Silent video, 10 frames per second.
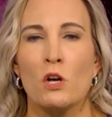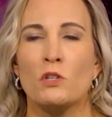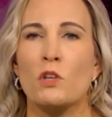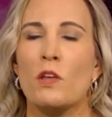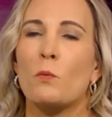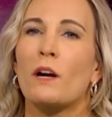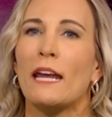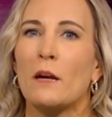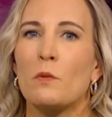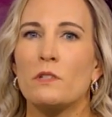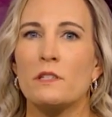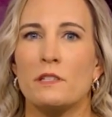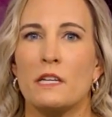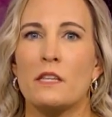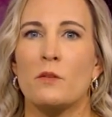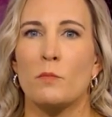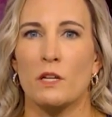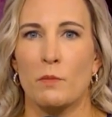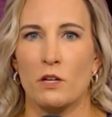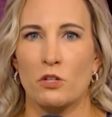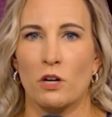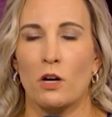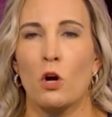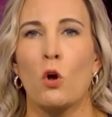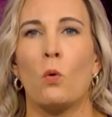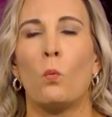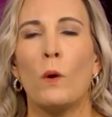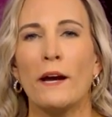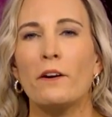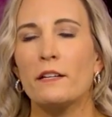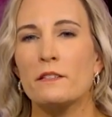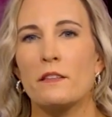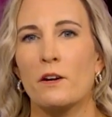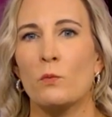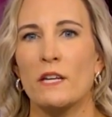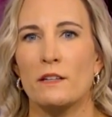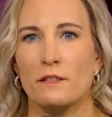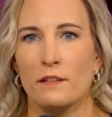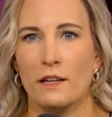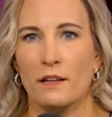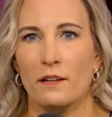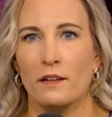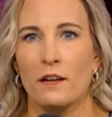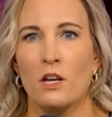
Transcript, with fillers: so that we're able to see the big picture. Where is their weakest link?